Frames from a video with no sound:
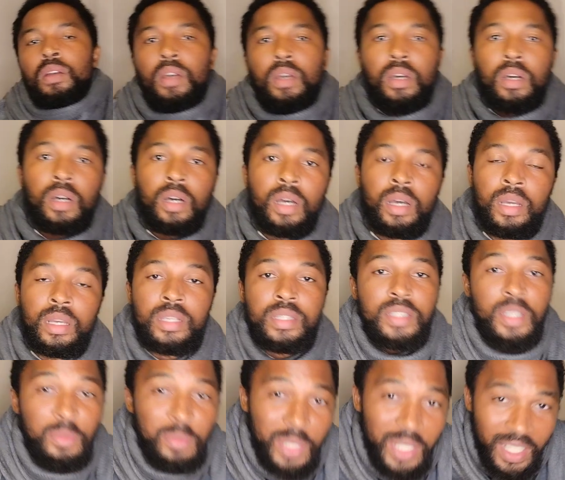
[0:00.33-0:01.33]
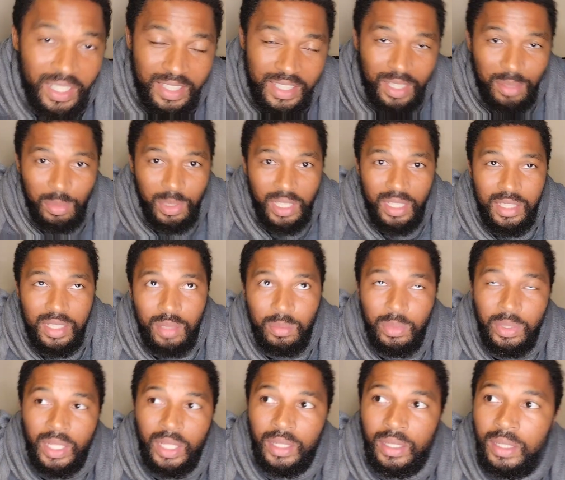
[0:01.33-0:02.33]
Oh, Sanibonani,
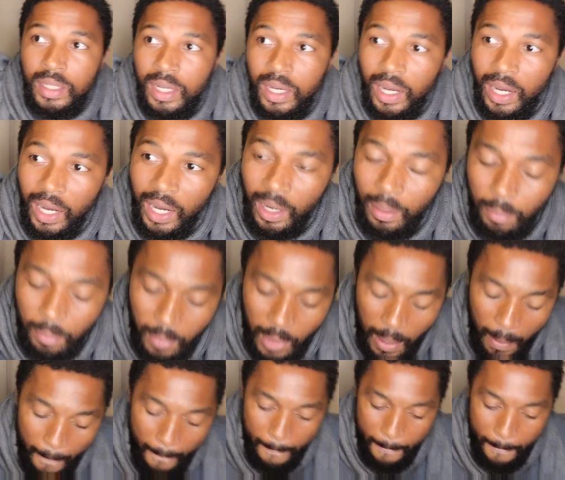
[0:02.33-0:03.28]
Sanibonani, Sanibonani.